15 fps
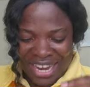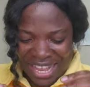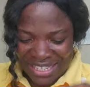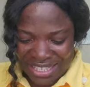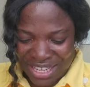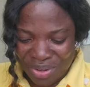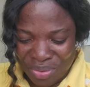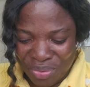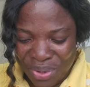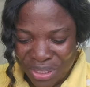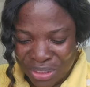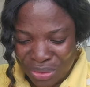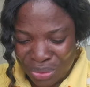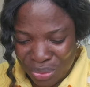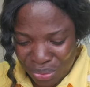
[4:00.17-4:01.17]
lastly, we're
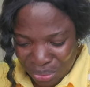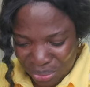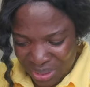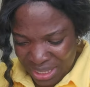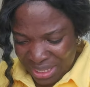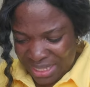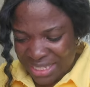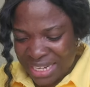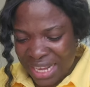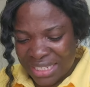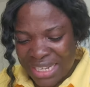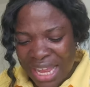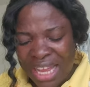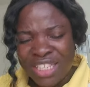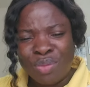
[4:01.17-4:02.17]
told that
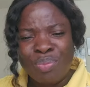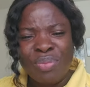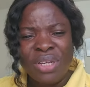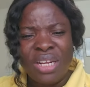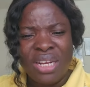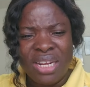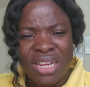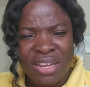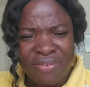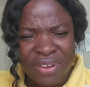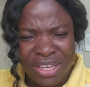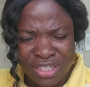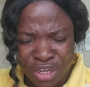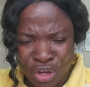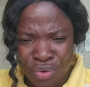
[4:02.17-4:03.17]
as
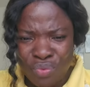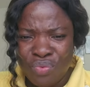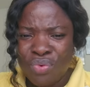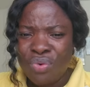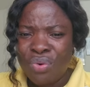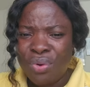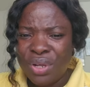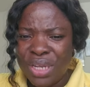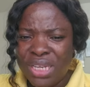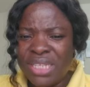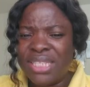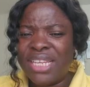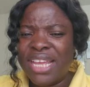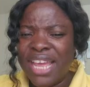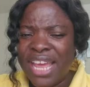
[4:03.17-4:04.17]
believers, who is
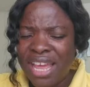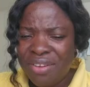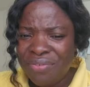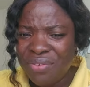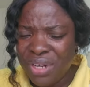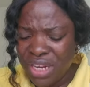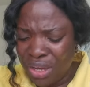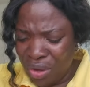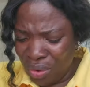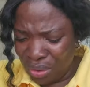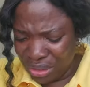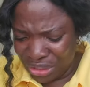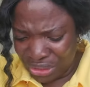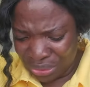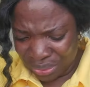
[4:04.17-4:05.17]
heavenly
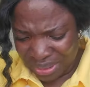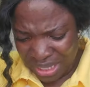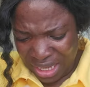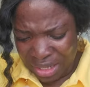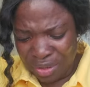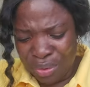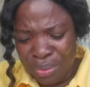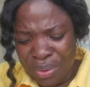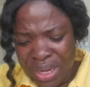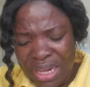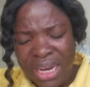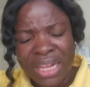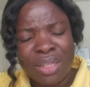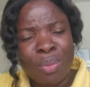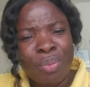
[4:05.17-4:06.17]
conscious, looking
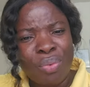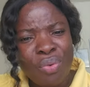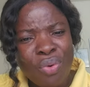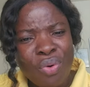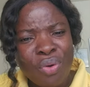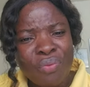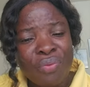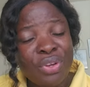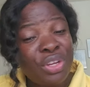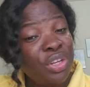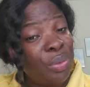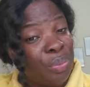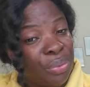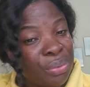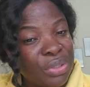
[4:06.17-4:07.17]
at the book of
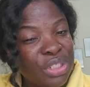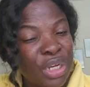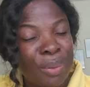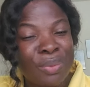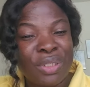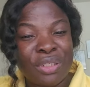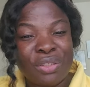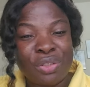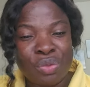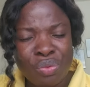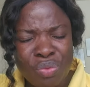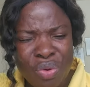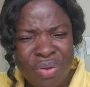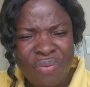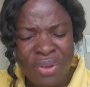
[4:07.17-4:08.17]
Hebrews, chapter
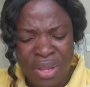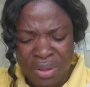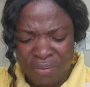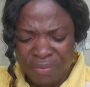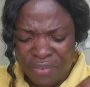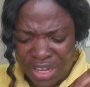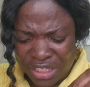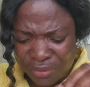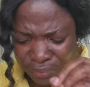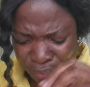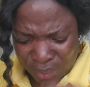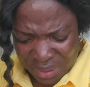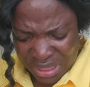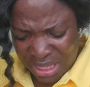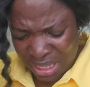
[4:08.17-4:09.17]
12, verse
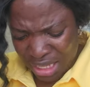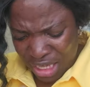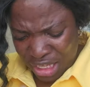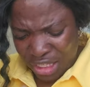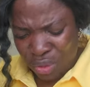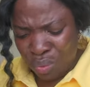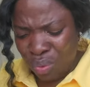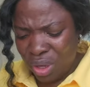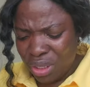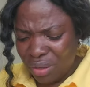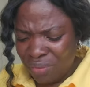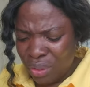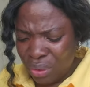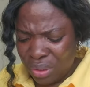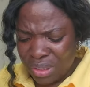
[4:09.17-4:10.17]
14, the word of
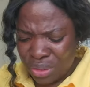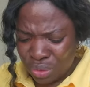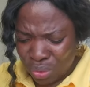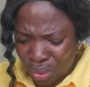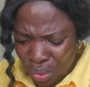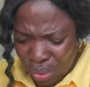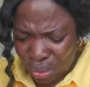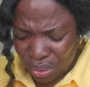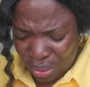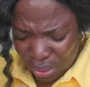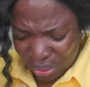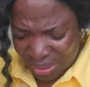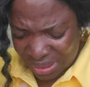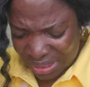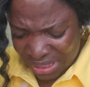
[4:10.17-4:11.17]
the Lord told
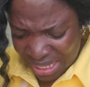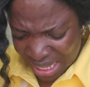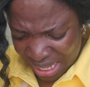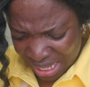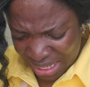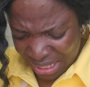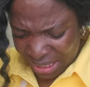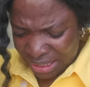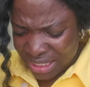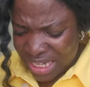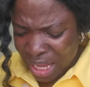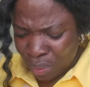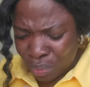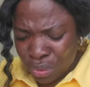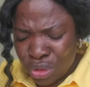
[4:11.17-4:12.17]
us there
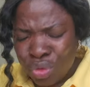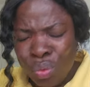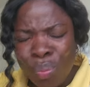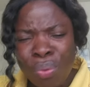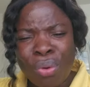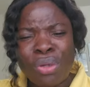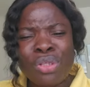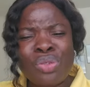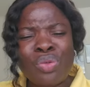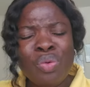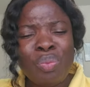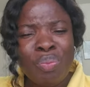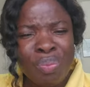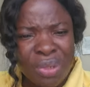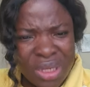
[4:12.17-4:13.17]
that we should pursue
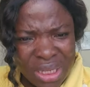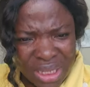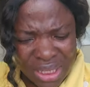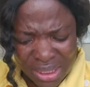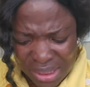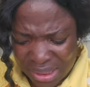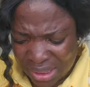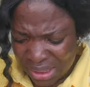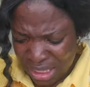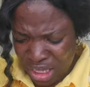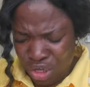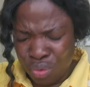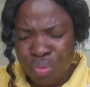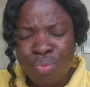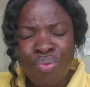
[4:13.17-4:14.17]
peace
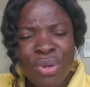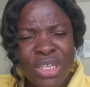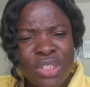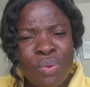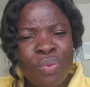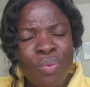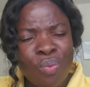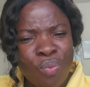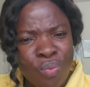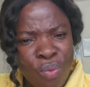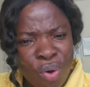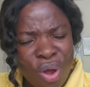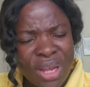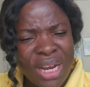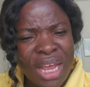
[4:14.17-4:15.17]
with
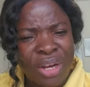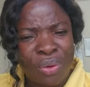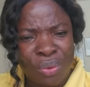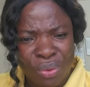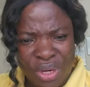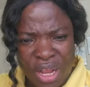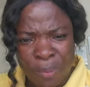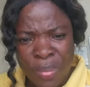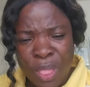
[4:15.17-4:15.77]
one another.